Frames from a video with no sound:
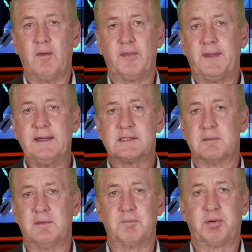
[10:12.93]

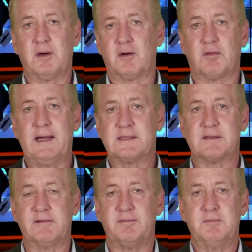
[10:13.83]
this
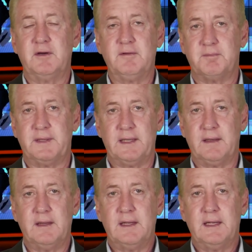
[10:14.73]
progressive
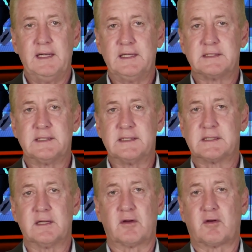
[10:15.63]
movement is
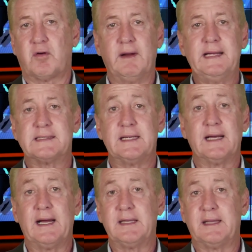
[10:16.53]
just a
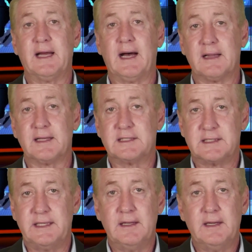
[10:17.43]
crazy
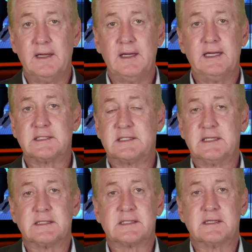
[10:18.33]
ideology. It's
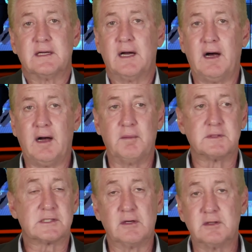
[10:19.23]
just
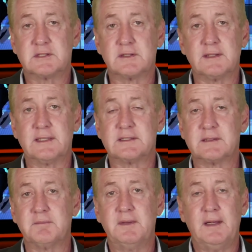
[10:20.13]

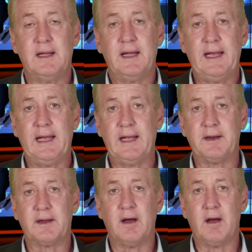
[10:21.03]
socialism,
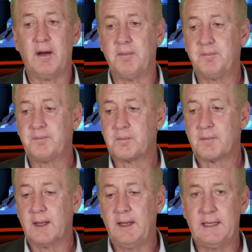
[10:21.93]
and
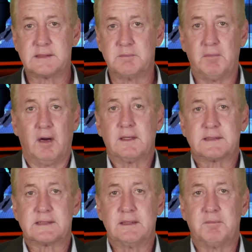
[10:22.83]
it's
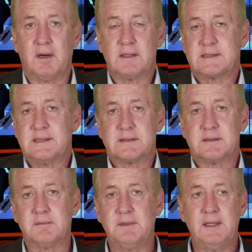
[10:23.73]

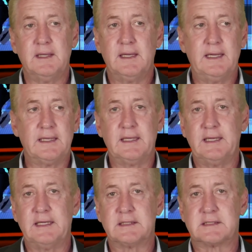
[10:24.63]
Marxism, and
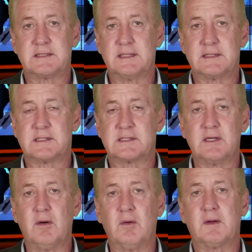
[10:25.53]
it's just
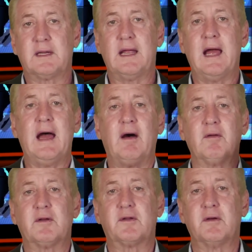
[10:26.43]
so
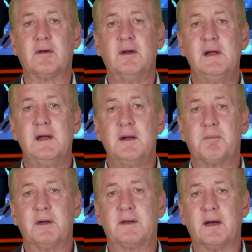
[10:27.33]

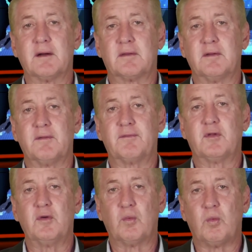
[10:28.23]
counterproductive
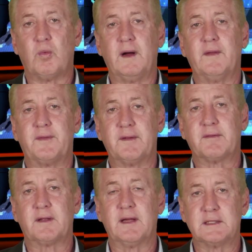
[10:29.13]
to what
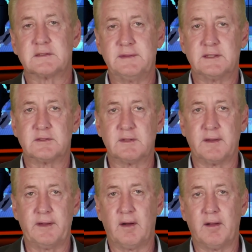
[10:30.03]
this country is
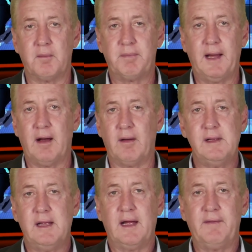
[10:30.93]
really all
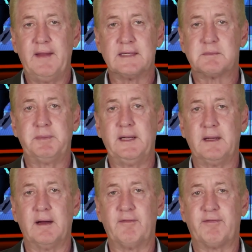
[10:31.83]
about, and that's
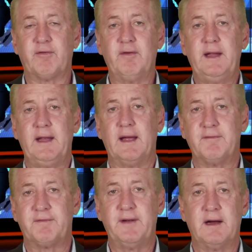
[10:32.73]
being a free
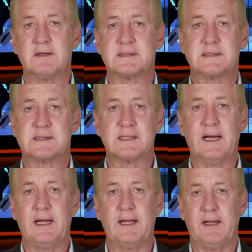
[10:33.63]
and fair
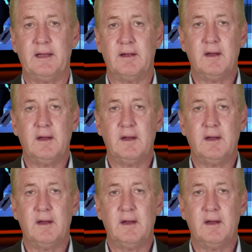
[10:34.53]
society.